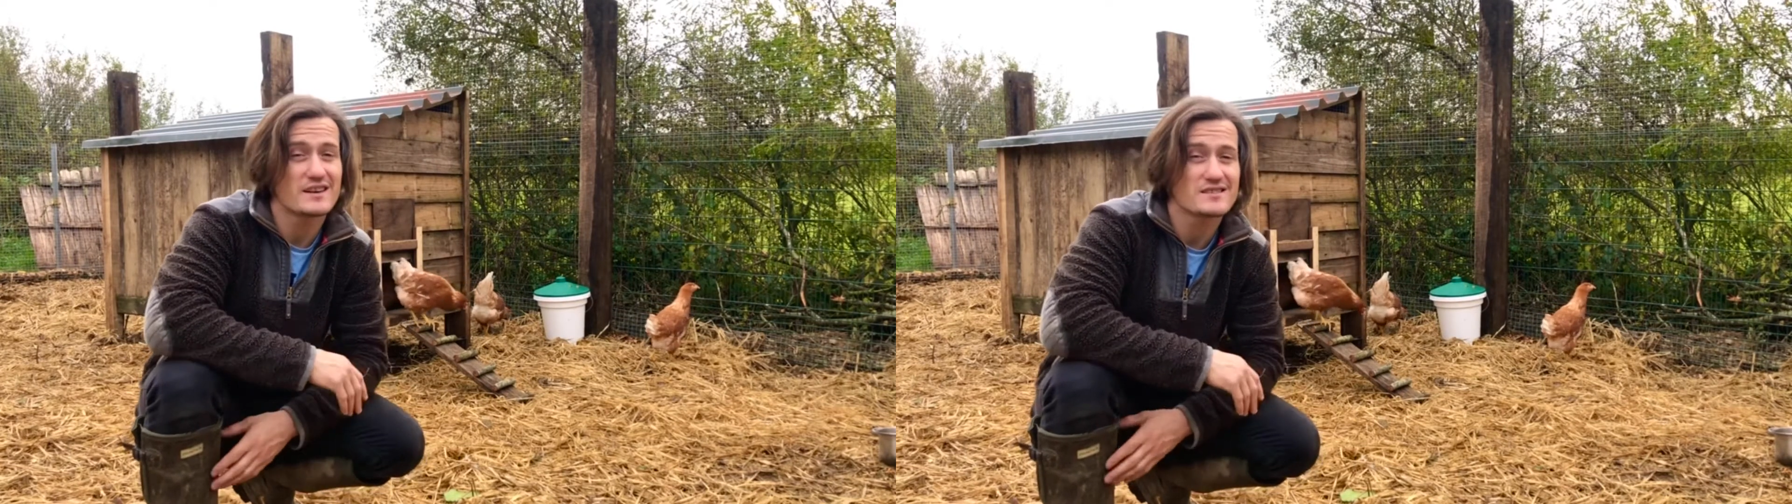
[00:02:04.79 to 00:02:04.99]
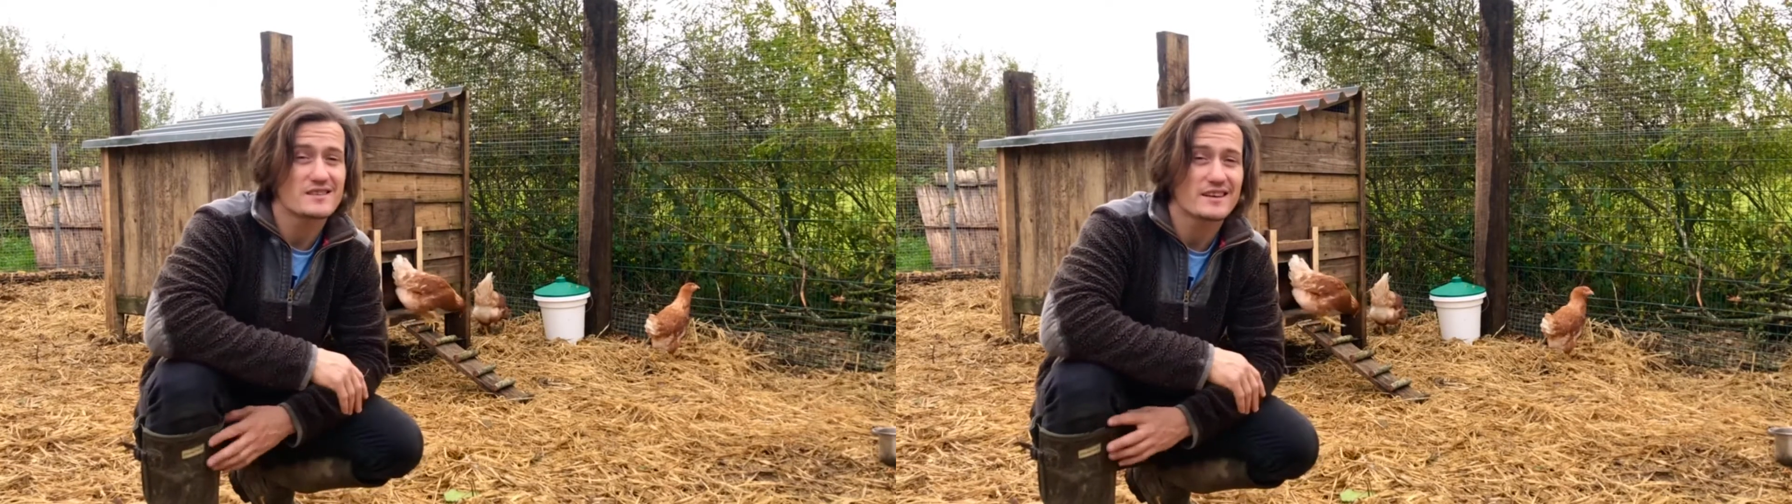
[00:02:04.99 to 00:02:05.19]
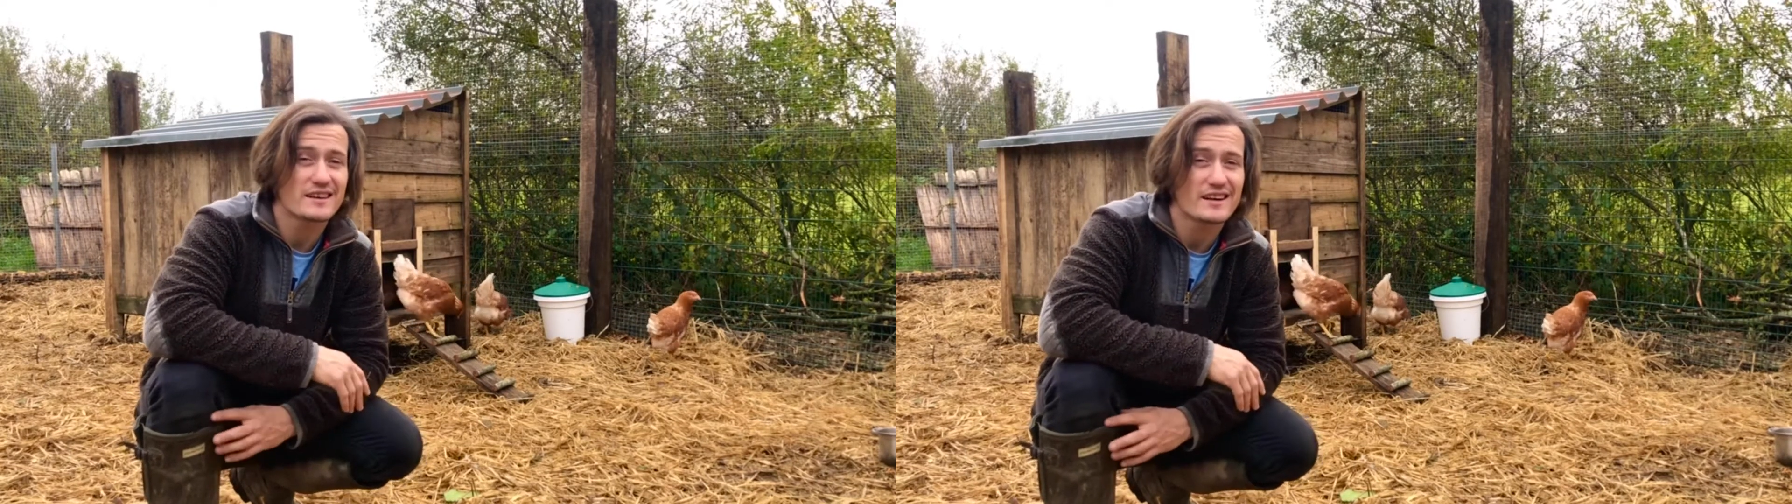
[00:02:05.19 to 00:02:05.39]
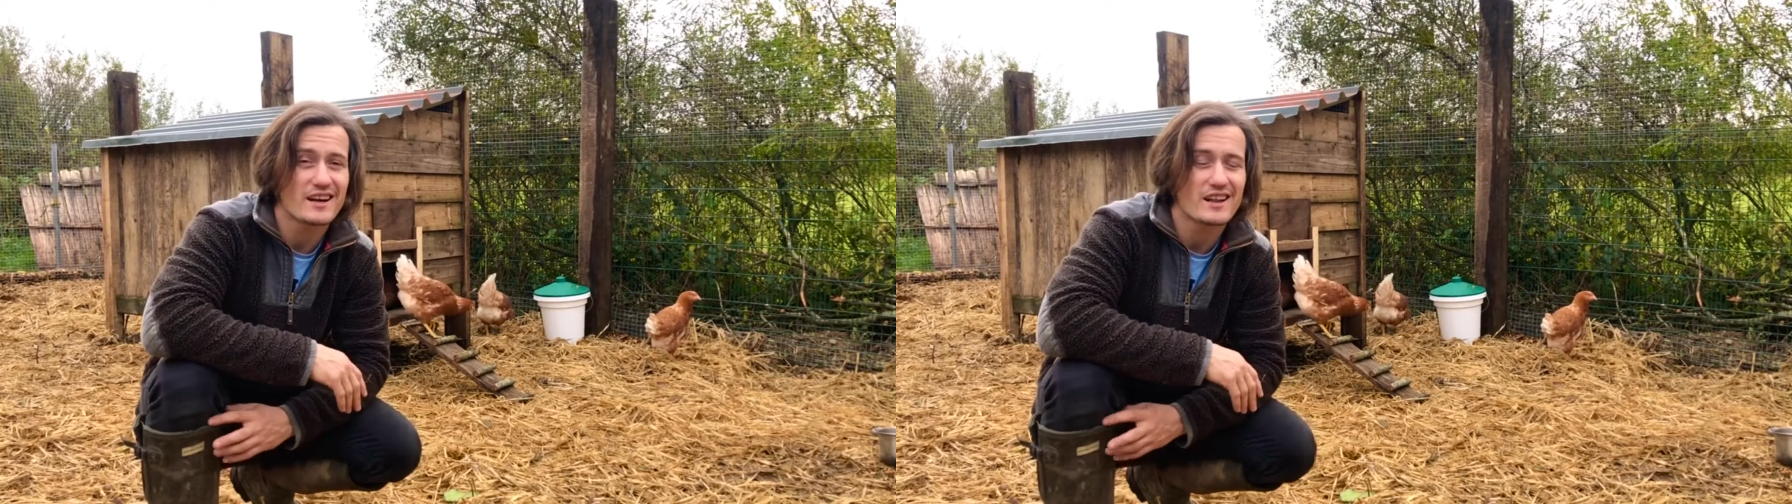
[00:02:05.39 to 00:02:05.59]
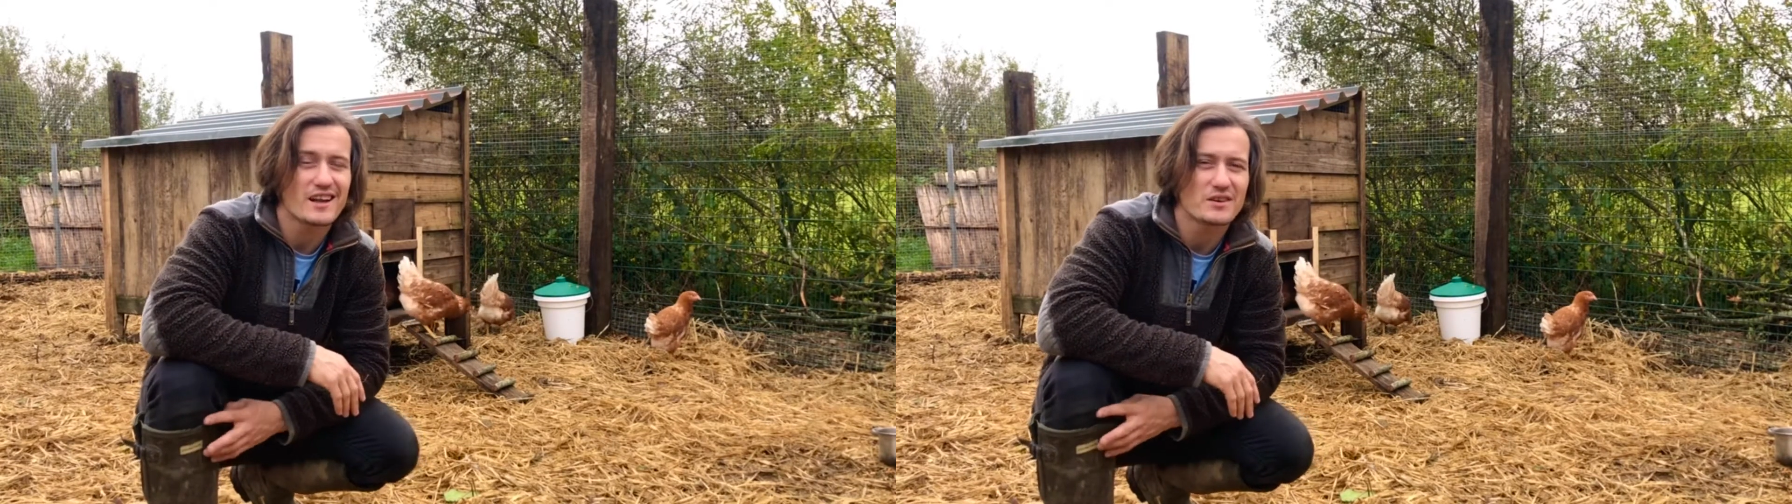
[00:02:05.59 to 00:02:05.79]
and I got a
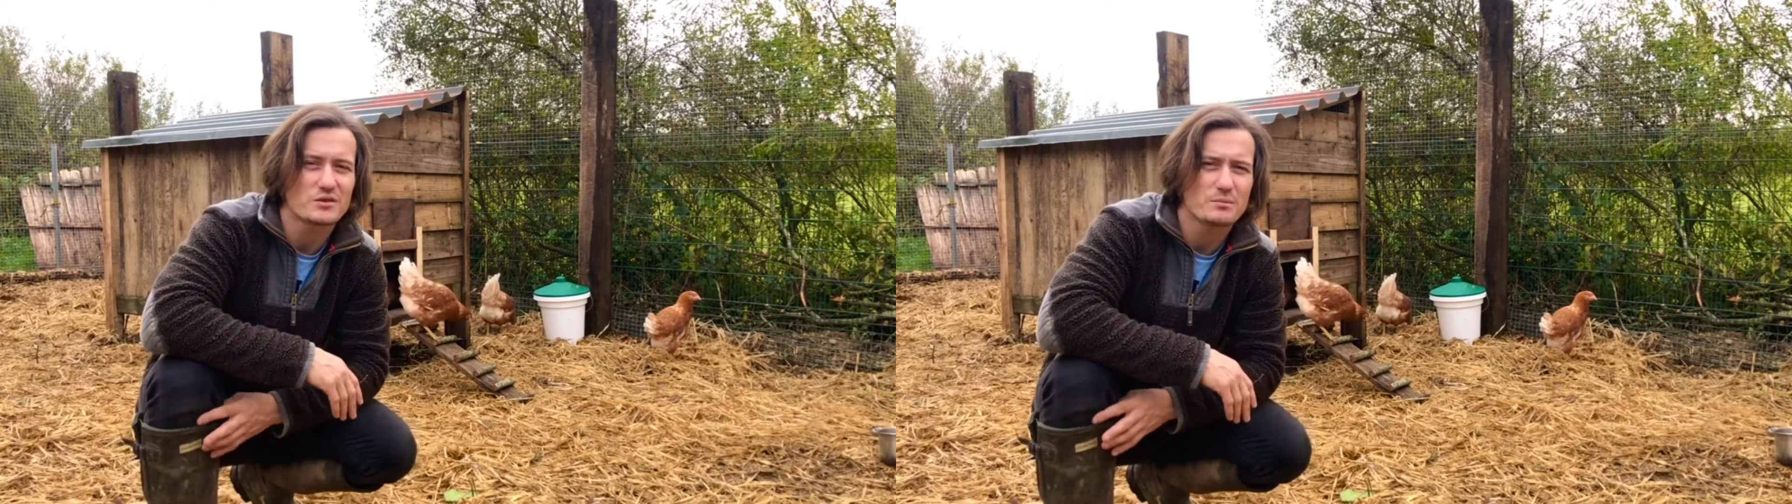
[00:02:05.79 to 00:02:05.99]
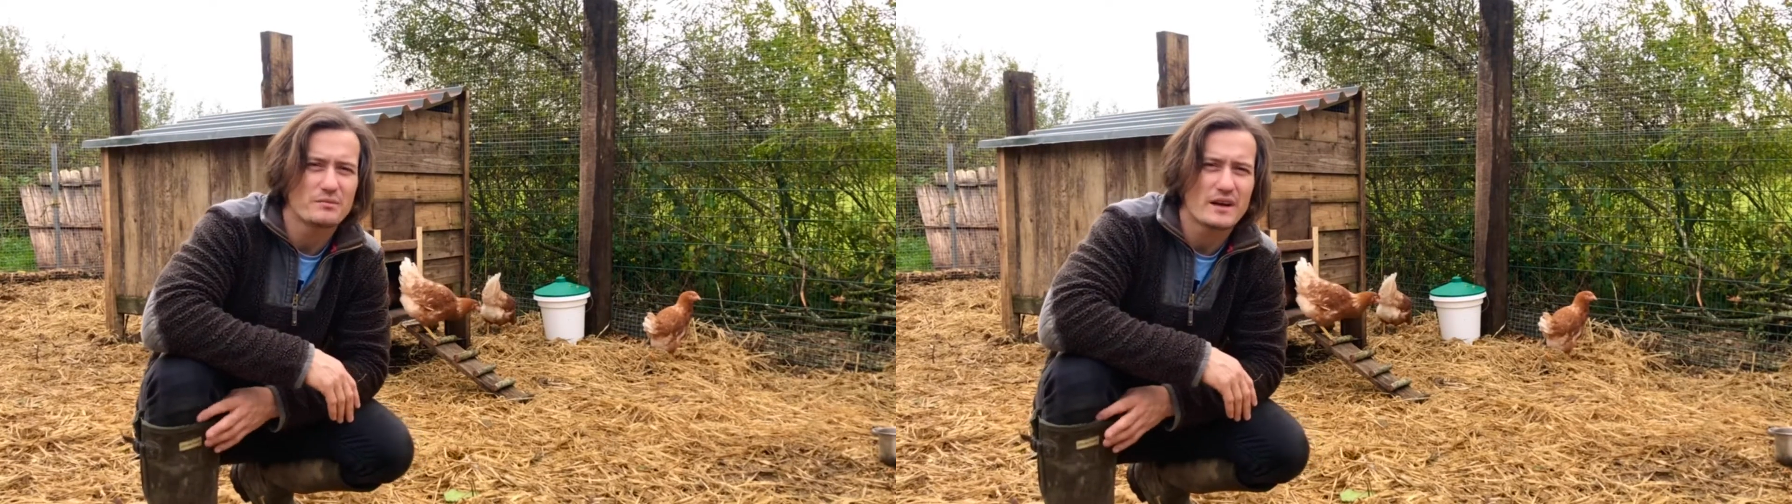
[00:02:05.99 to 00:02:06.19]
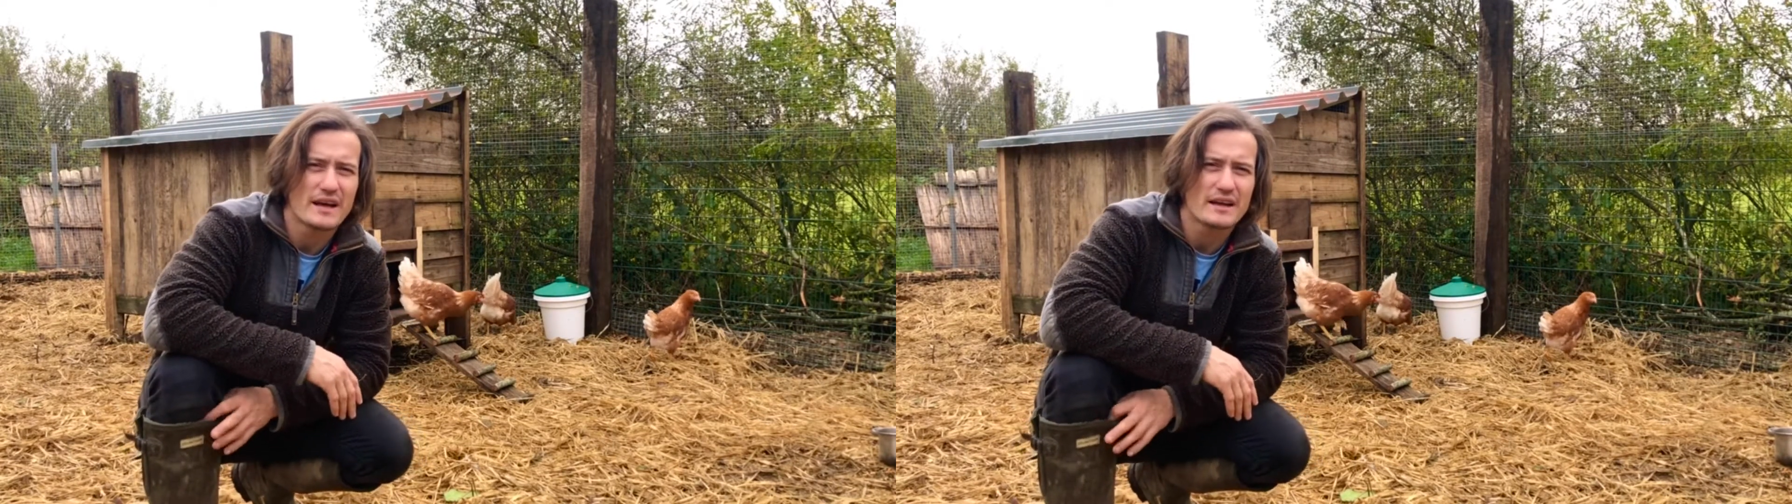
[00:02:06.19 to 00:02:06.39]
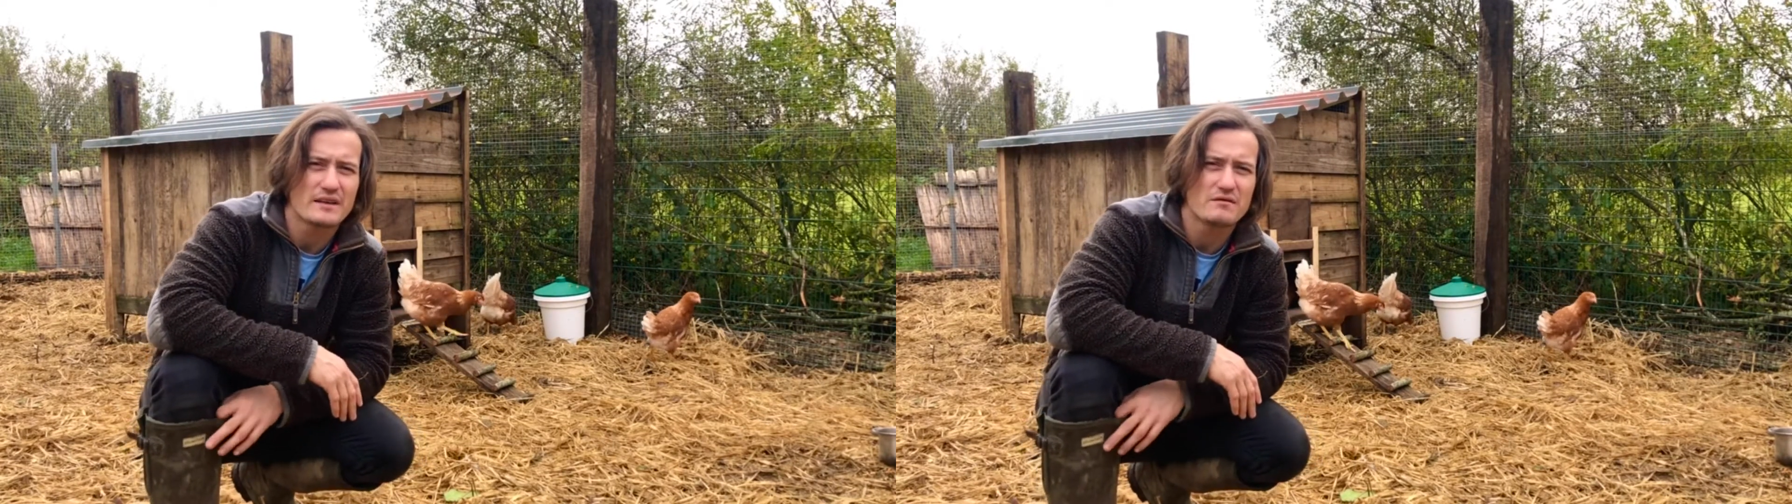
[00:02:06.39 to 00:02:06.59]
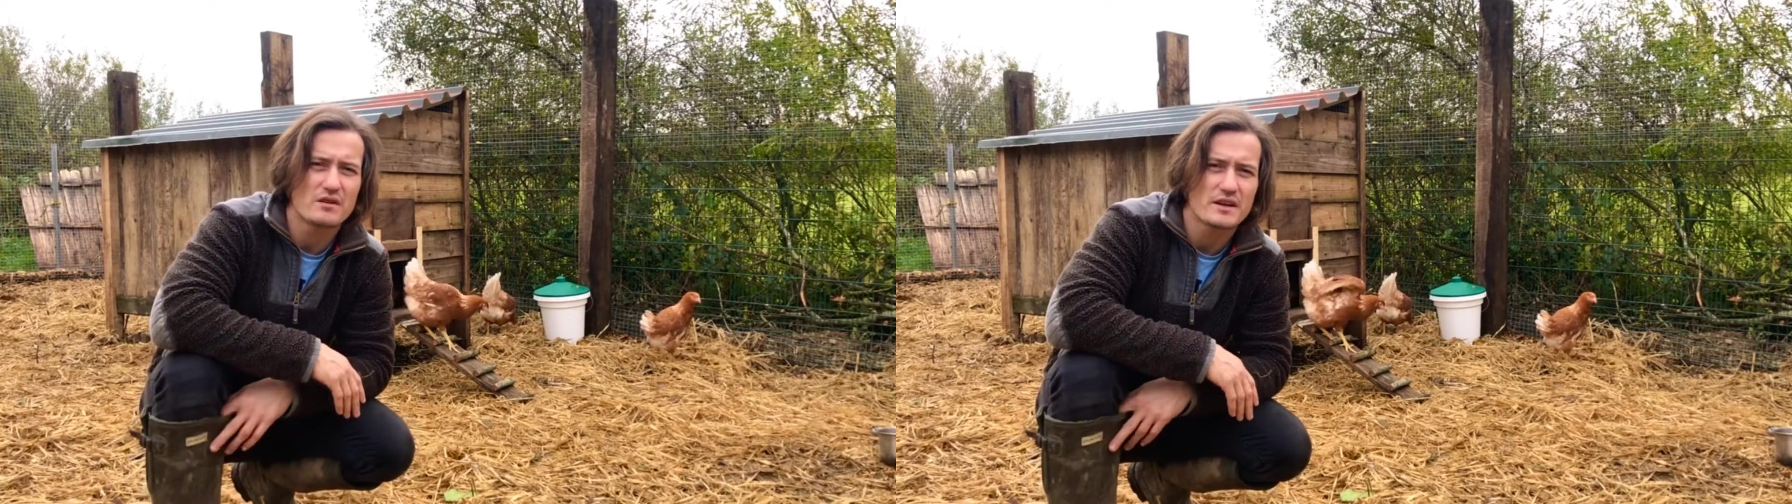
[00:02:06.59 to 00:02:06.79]
lot of good
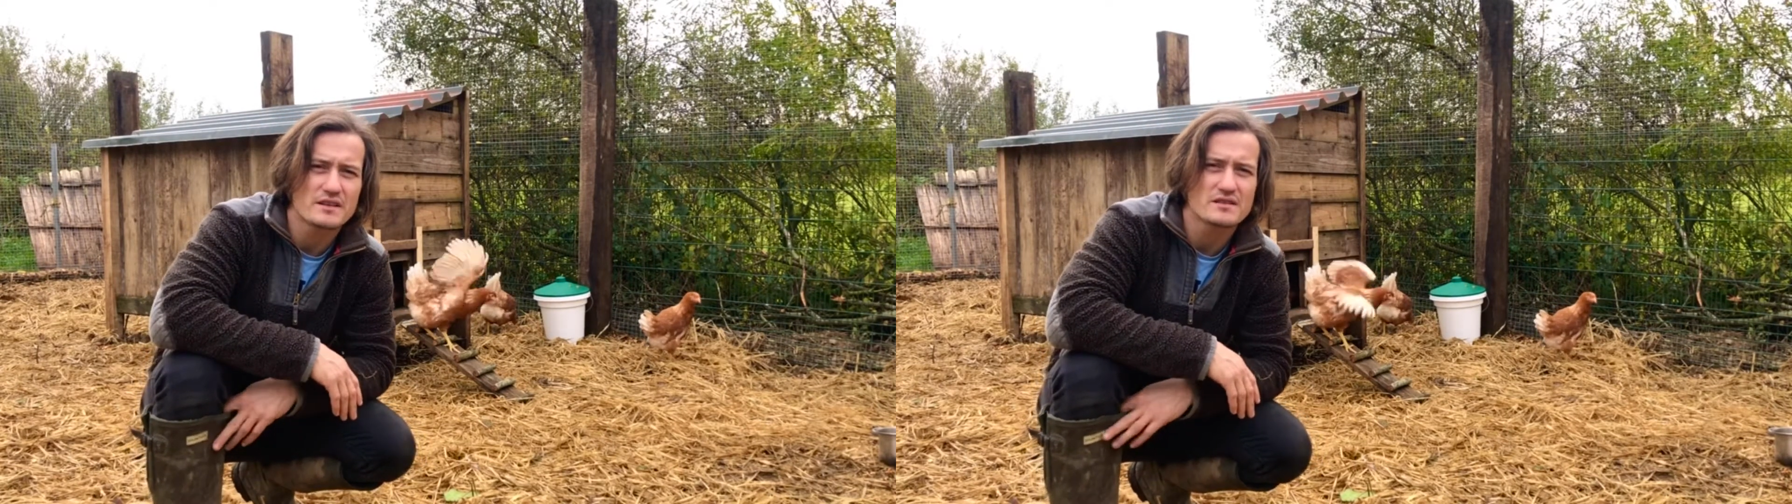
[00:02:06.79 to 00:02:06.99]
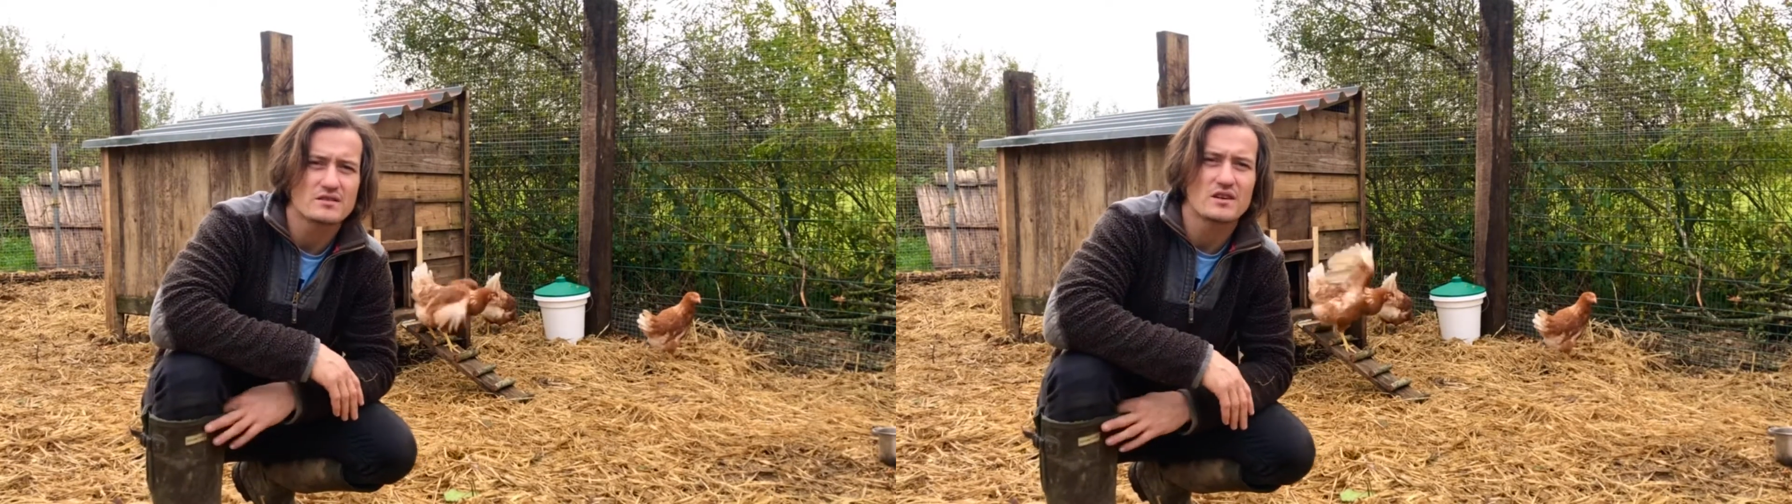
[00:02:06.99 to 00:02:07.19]
advice and